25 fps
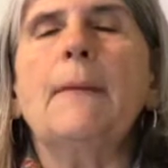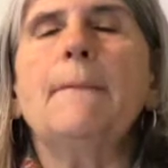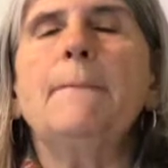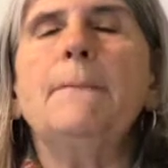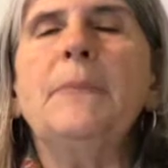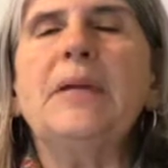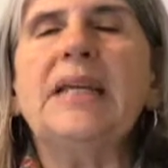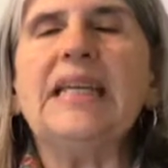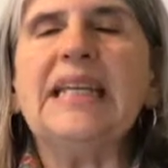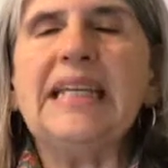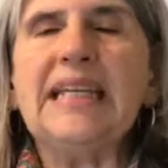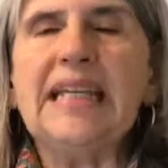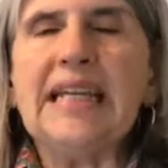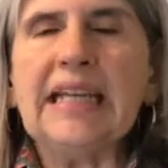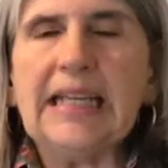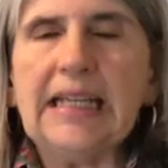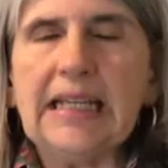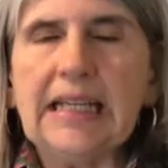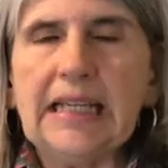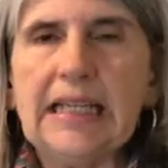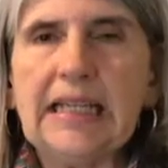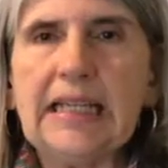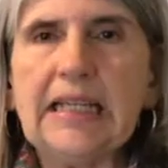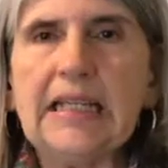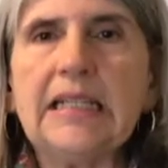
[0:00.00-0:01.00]
Be
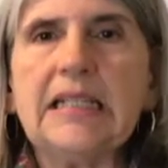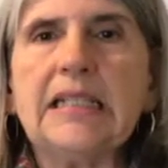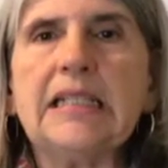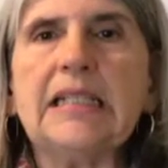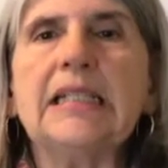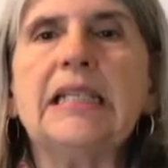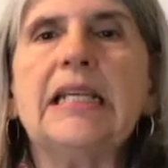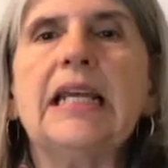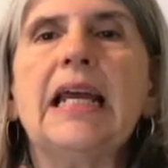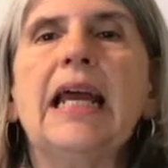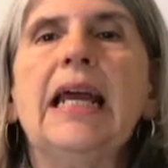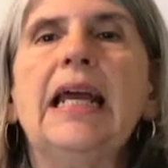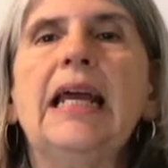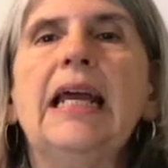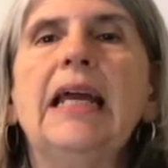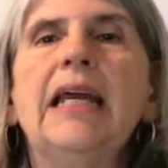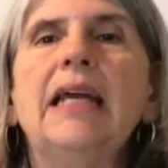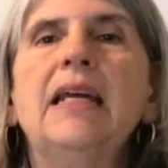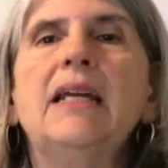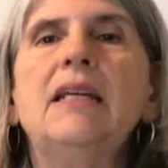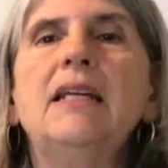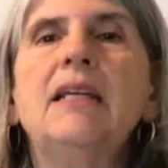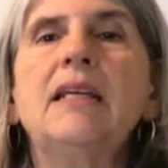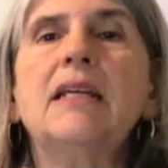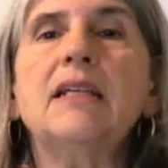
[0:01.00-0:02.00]
in it
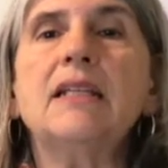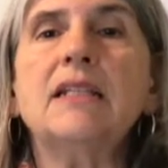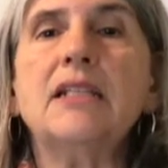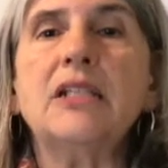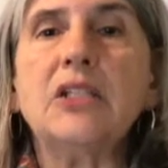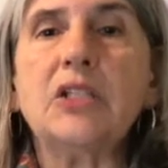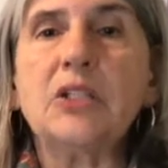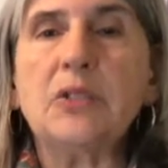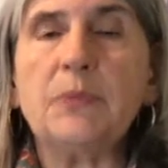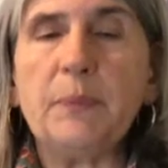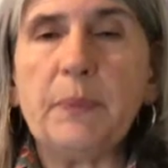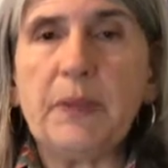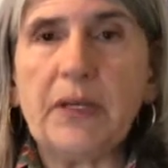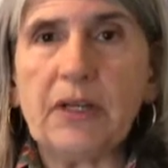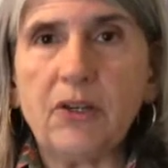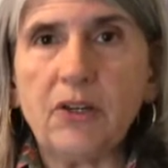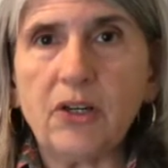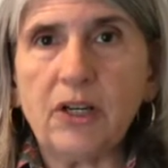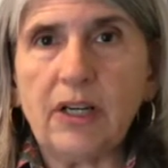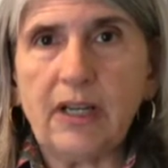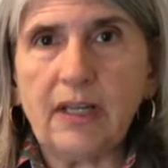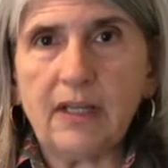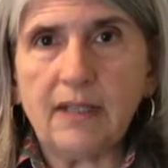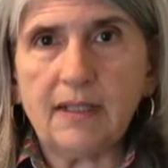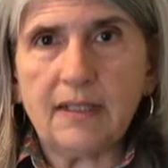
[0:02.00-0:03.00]
and
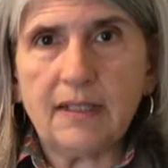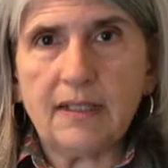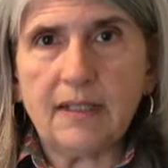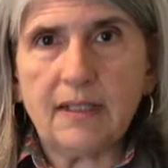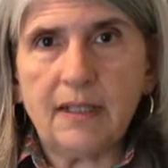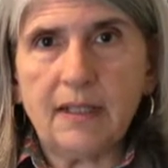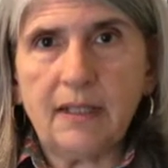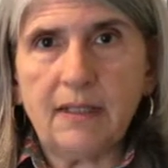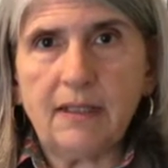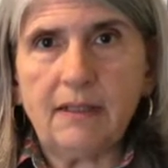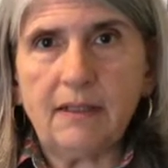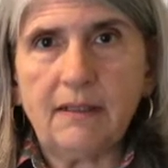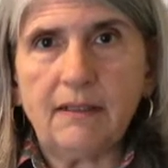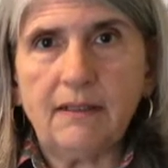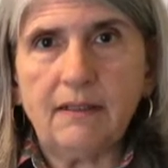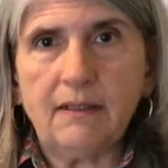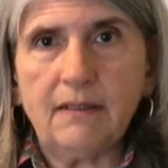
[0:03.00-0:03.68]
experience it